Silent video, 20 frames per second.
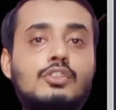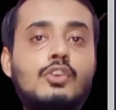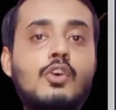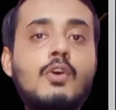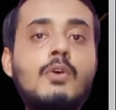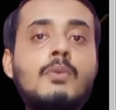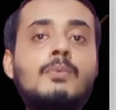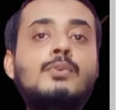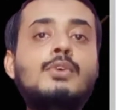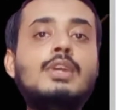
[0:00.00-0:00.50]

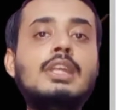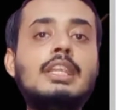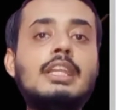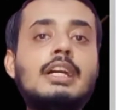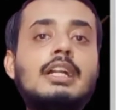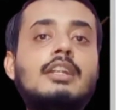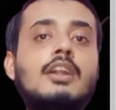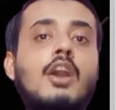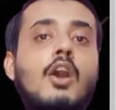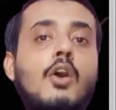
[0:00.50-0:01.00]
So we
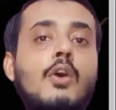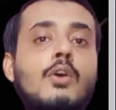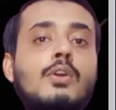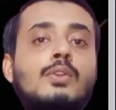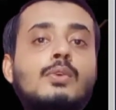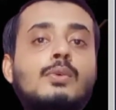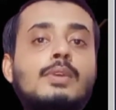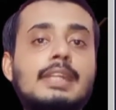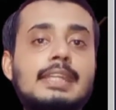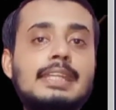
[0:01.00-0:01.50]
learn how
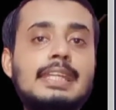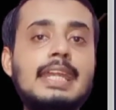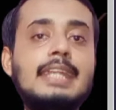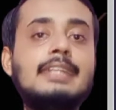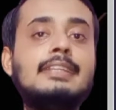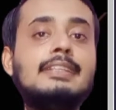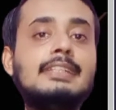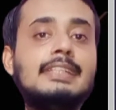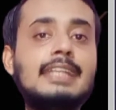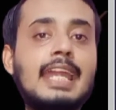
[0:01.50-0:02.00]
to
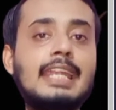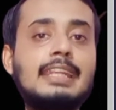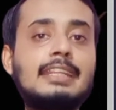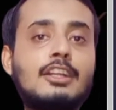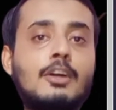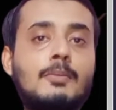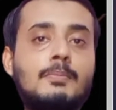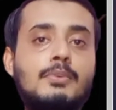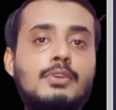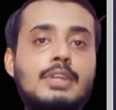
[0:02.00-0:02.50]
create
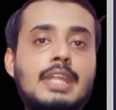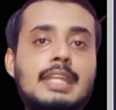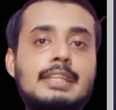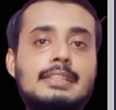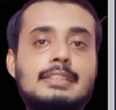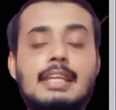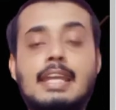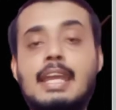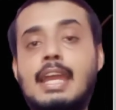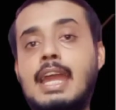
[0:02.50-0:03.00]
React
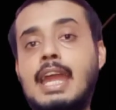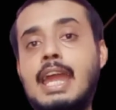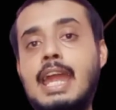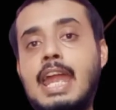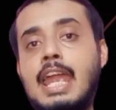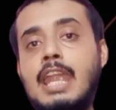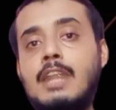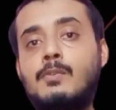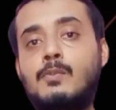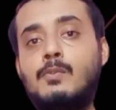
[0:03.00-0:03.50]
components
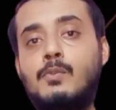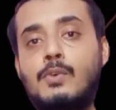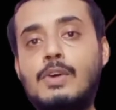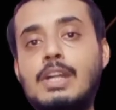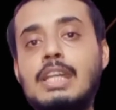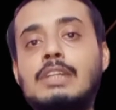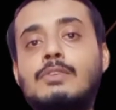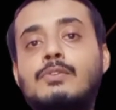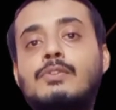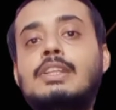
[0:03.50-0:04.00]
and
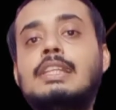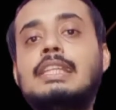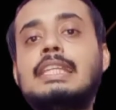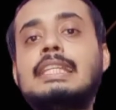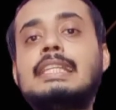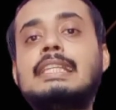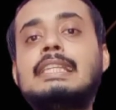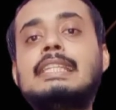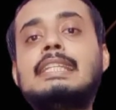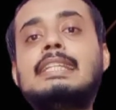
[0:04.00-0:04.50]
work
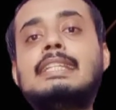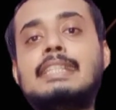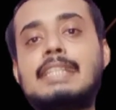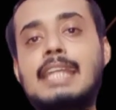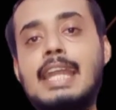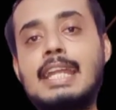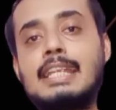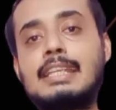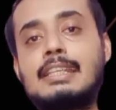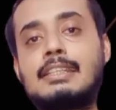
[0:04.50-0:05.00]
within the
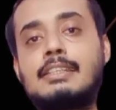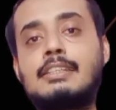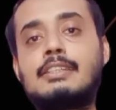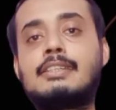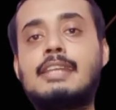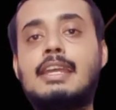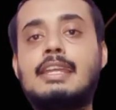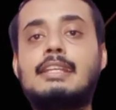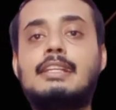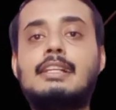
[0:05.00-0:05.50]
React
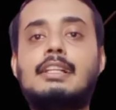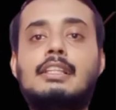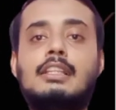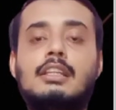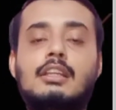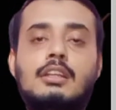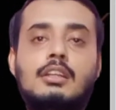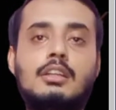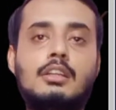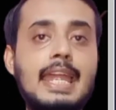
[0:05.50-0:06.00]
cycle
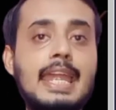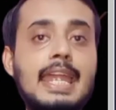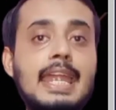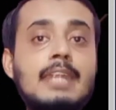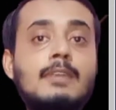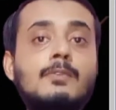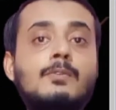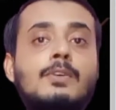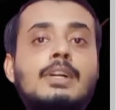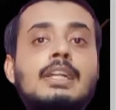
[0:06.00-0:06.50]

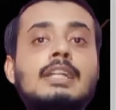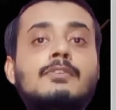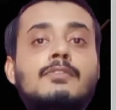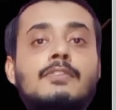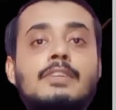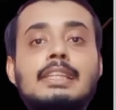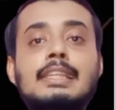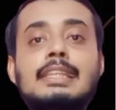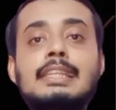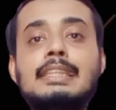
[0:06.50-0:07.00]
and work
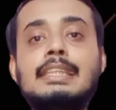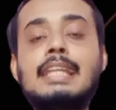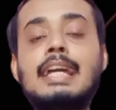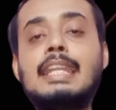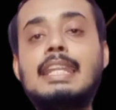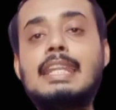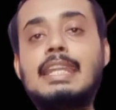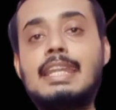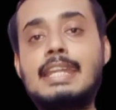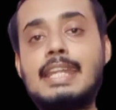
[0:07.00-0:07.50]
within
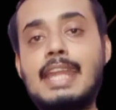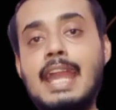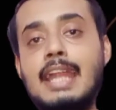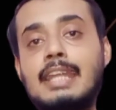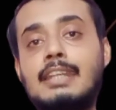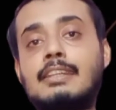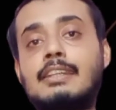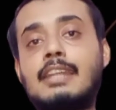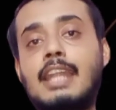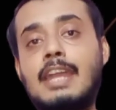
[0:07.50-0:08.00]
the
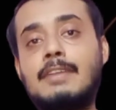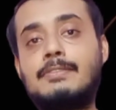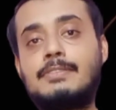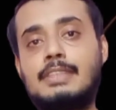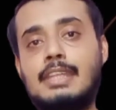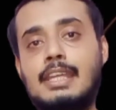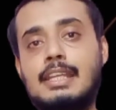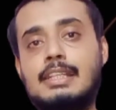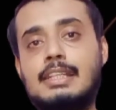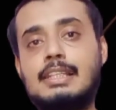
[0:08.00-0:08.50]
React
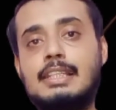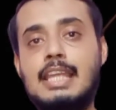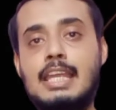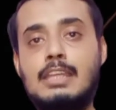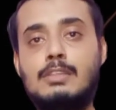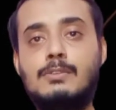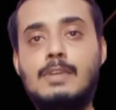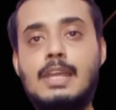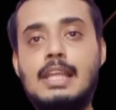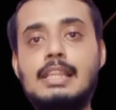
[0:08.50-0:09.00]
lifecycle
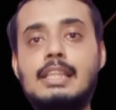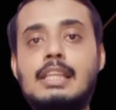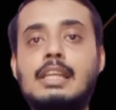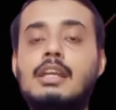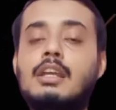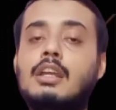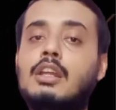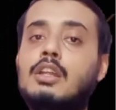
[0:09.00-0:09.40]
as well.